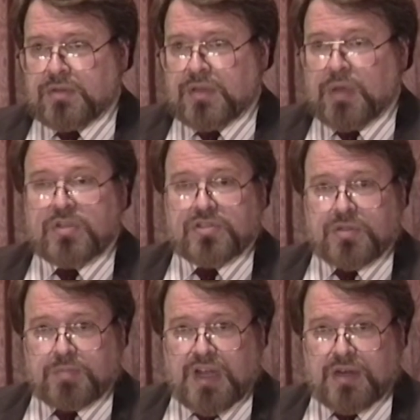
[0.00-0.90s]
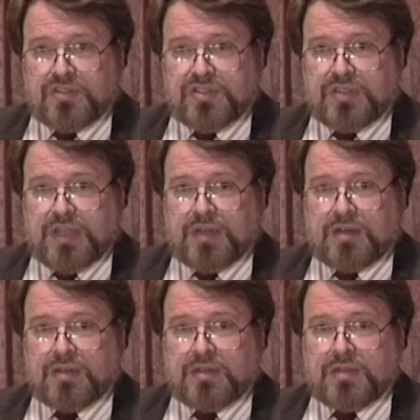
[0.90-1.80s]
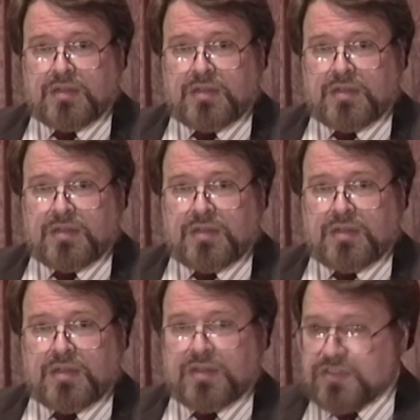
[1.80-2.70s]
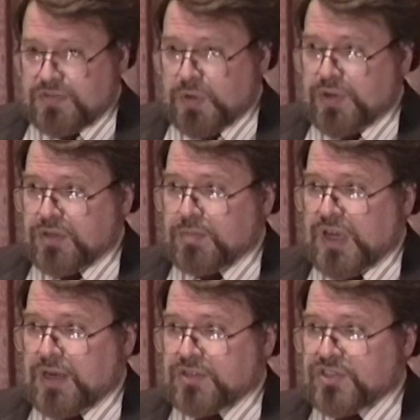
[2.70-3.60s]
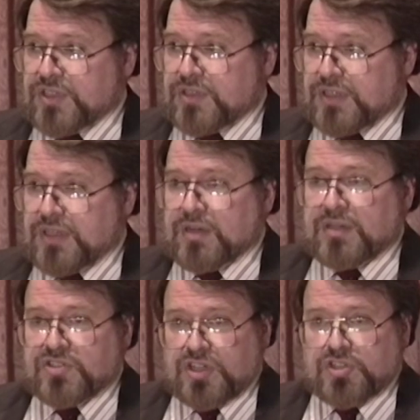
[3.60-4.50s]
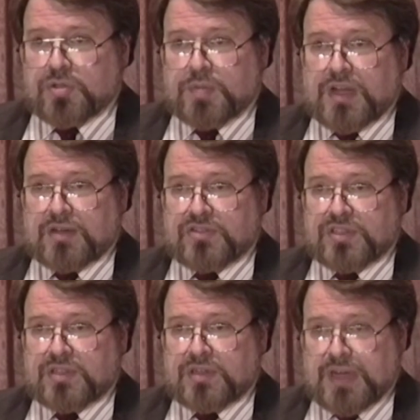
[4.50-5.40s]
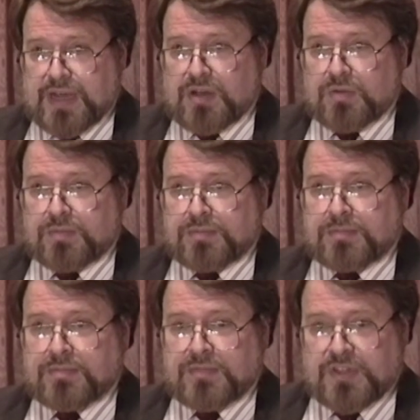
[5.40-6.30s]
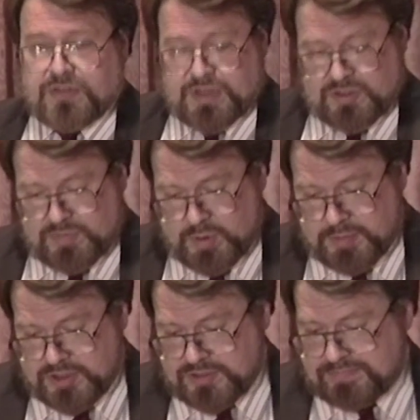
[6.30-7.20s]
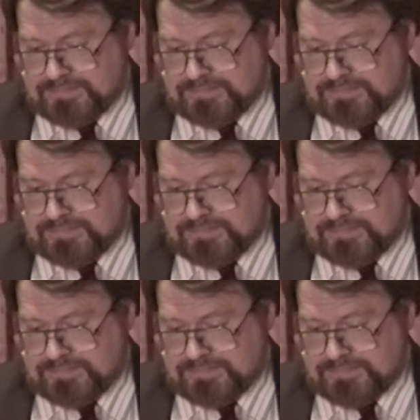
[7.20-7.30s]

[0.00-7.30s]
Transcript: That was a good policy then. It is a very good policy, indeed an essential policy now. Thank you very much.